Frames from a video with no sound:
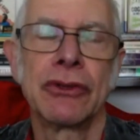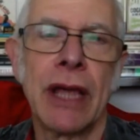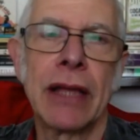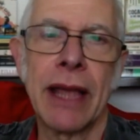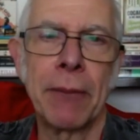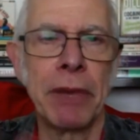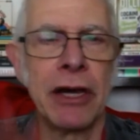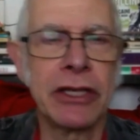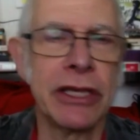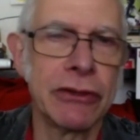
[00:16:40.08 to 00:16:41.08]
that
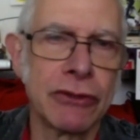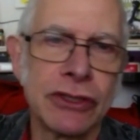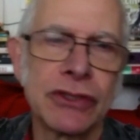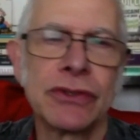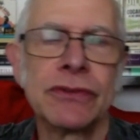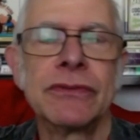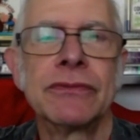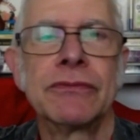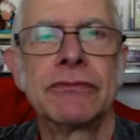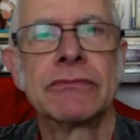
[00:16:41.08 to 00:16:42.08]
punk era, sort of
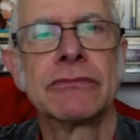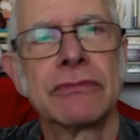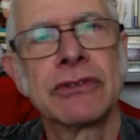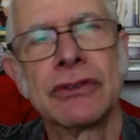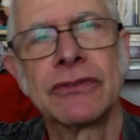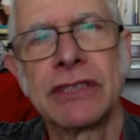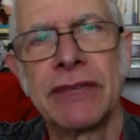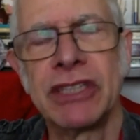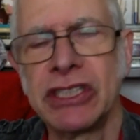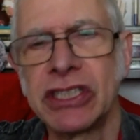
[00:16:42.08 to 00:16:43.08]

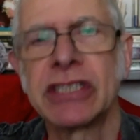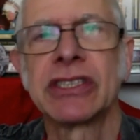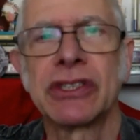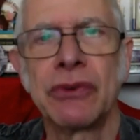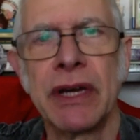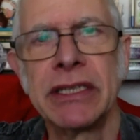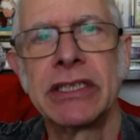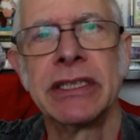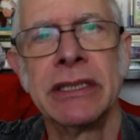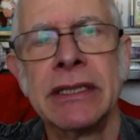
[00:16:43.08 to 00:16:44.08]
76 to
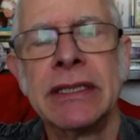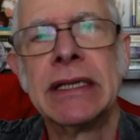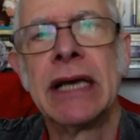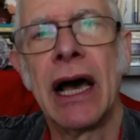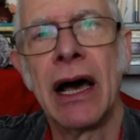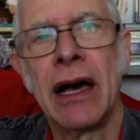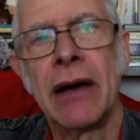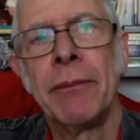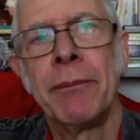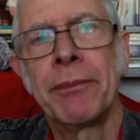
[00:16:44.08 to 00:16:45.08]
80. I
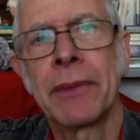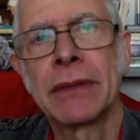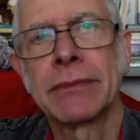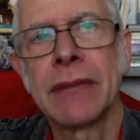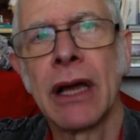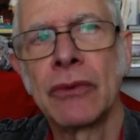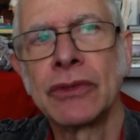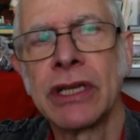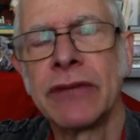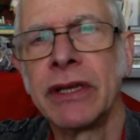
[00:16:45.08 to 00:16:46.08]
was
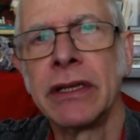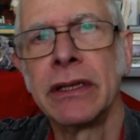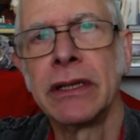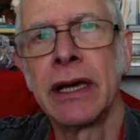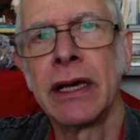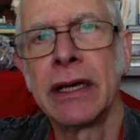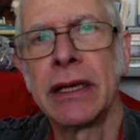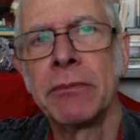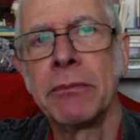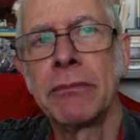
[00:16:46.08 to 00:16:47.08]
living
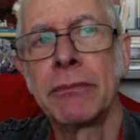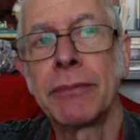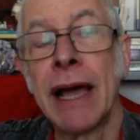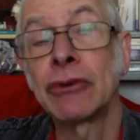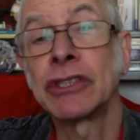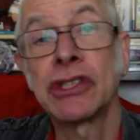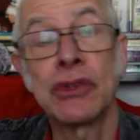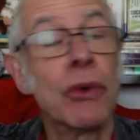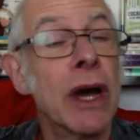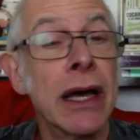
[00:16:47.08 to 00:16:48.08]
in Powis
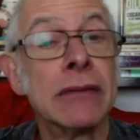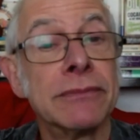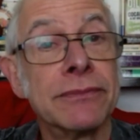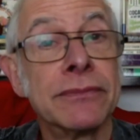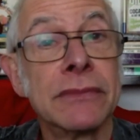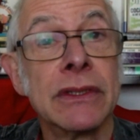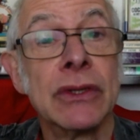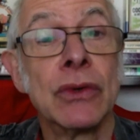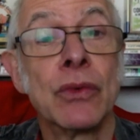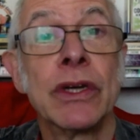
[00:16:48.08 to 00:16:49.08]
Square,
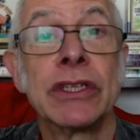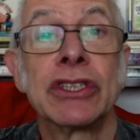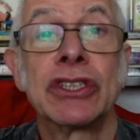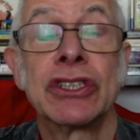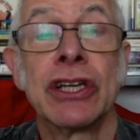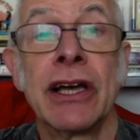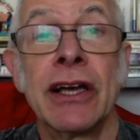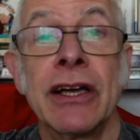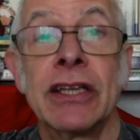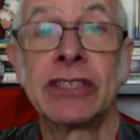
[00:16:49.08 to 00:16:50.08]
which
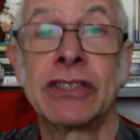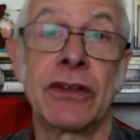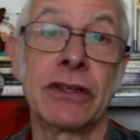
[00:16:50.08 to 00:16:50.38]
is